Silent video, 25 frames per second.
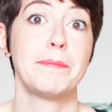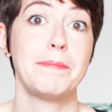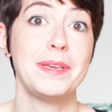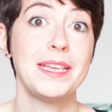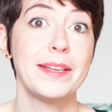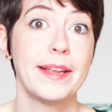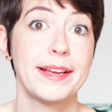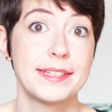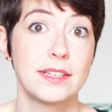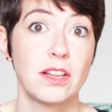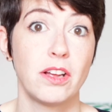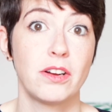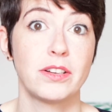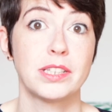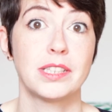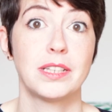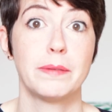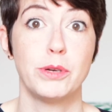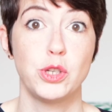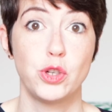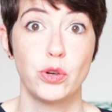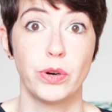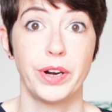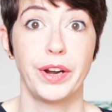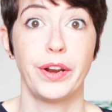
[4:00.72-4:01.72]
the meat has lost the
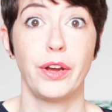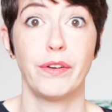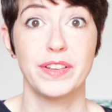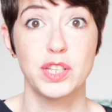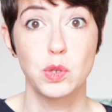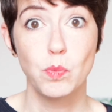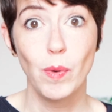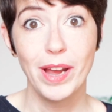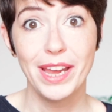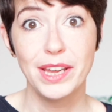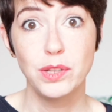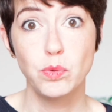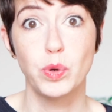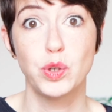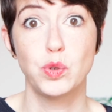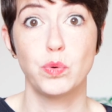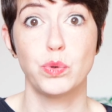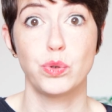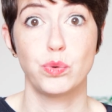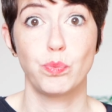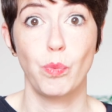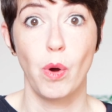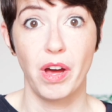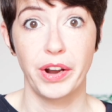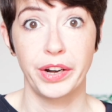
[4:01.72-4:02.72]
majority of its weight, which
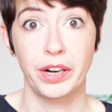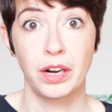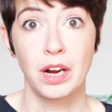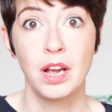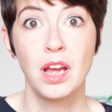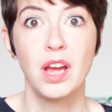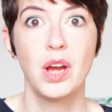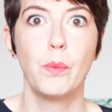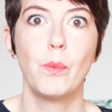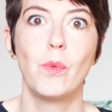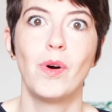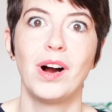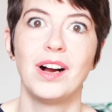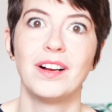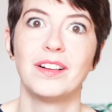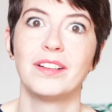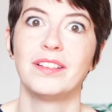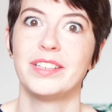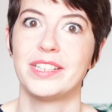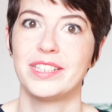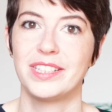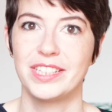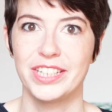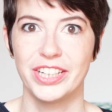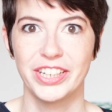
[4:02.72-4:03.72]
was water, while
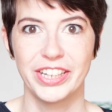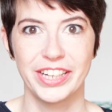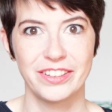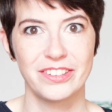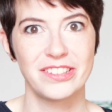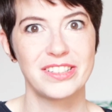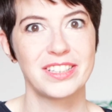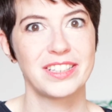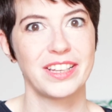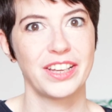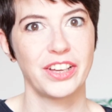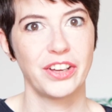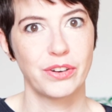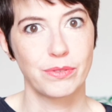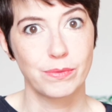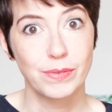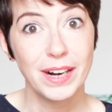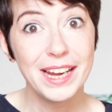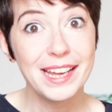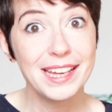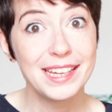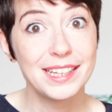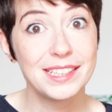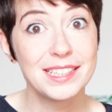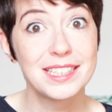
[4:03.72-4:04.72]
the cereals and
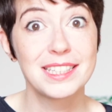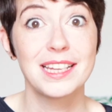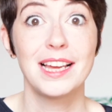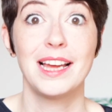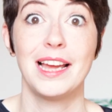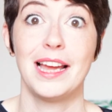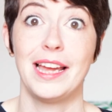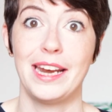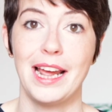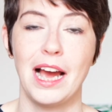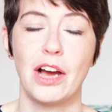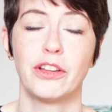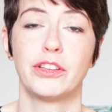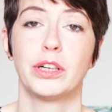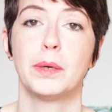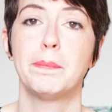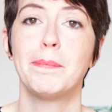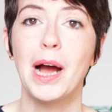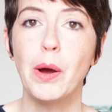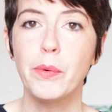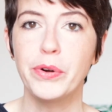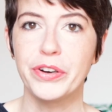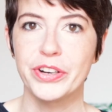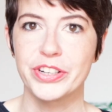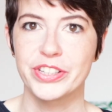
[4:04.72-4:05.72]
grains and other
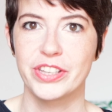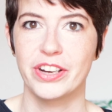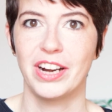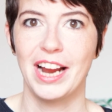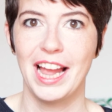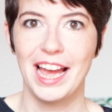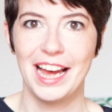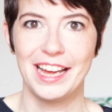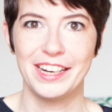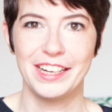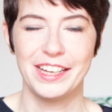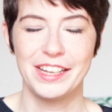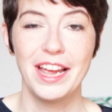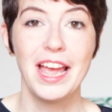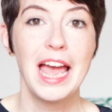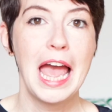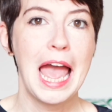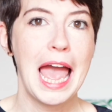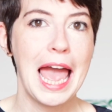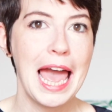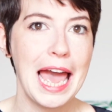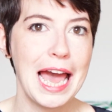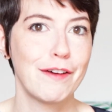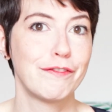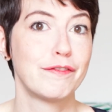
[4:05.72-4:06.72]
powders that are added
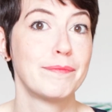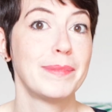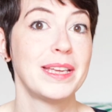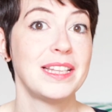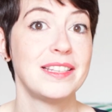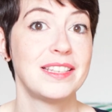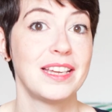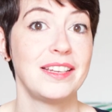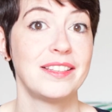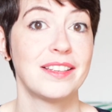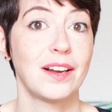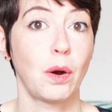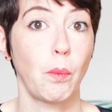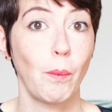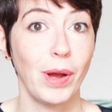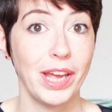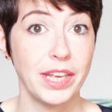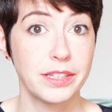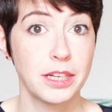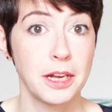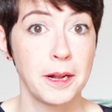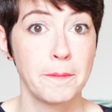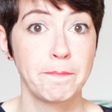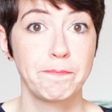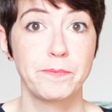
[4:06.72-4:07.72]
have maintained their
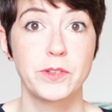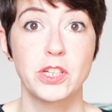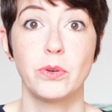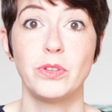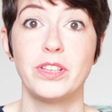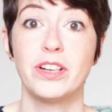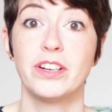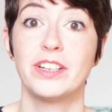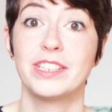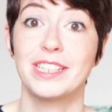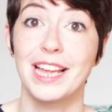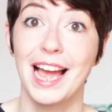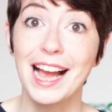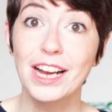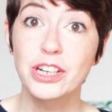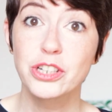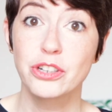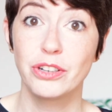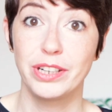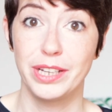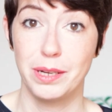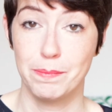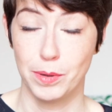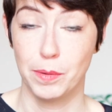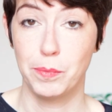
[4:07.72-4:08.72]
weight. So there is
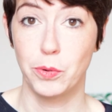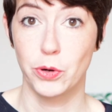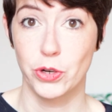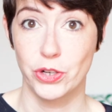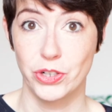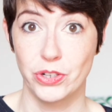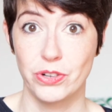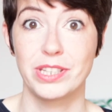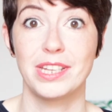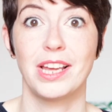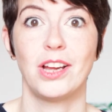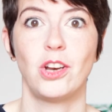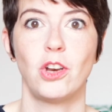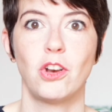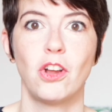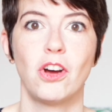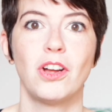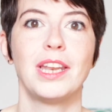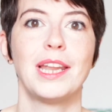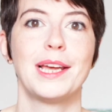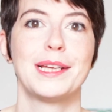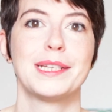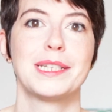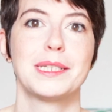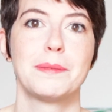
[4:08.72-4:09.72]
actually in proportions a
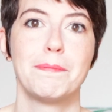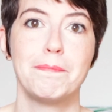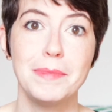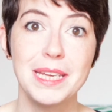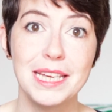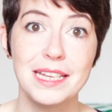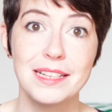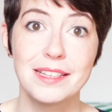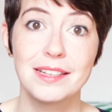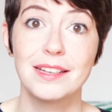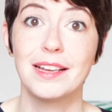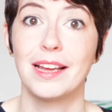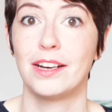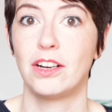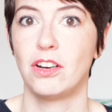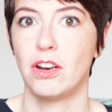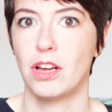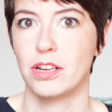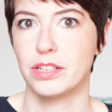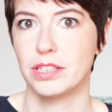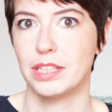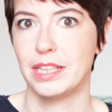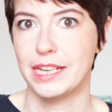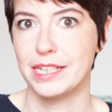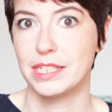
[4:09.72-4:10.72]
lot less meat and a
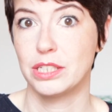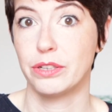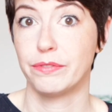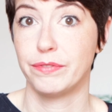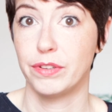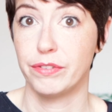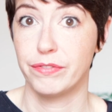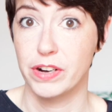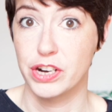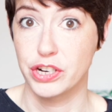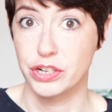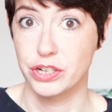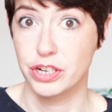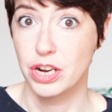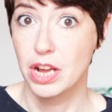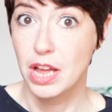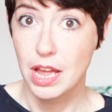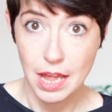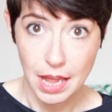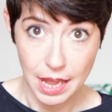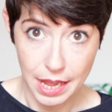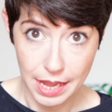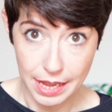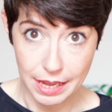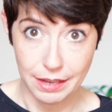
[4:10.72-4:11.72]
lot less of the fresh
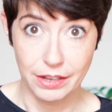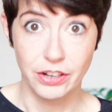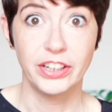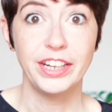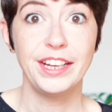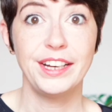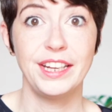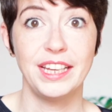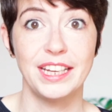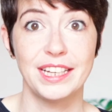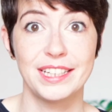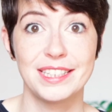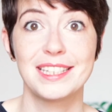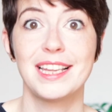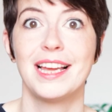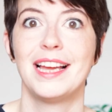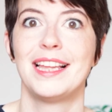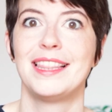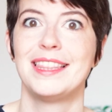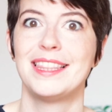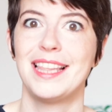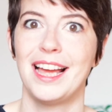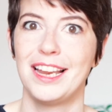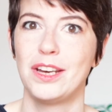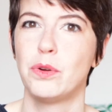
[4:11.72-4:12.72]
ingredients
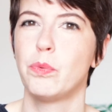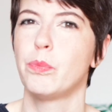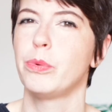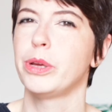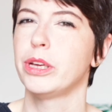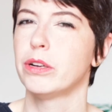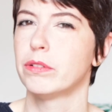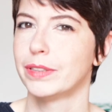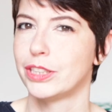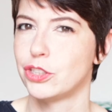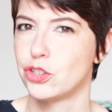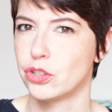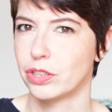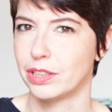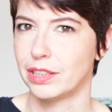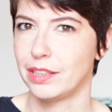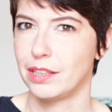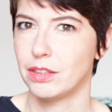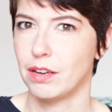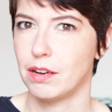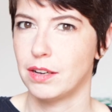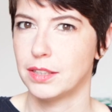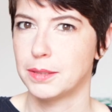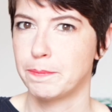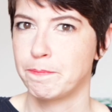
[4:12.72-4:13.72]
than we originally
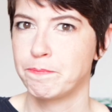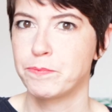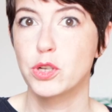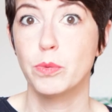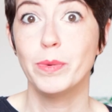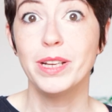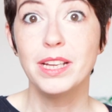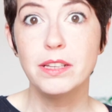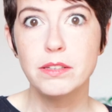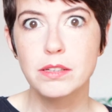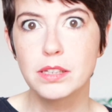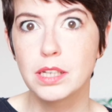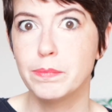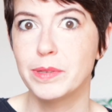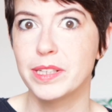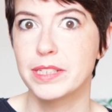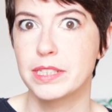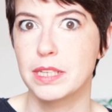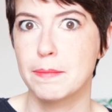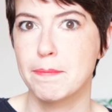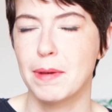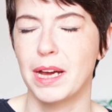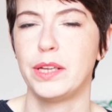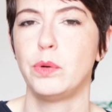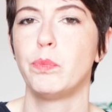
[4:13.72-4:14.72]
thought. So we need to keep
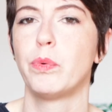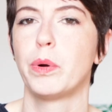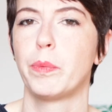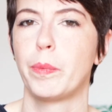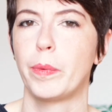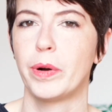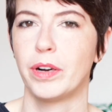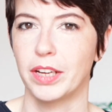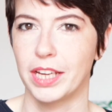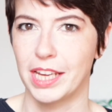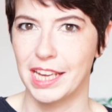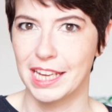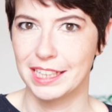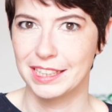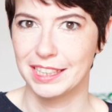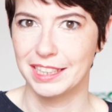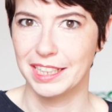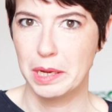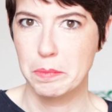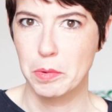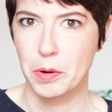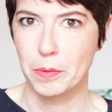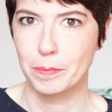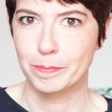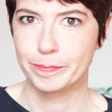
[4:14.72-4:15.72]
this in mind when we're looking at the
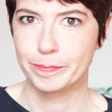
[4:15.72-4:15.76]
label.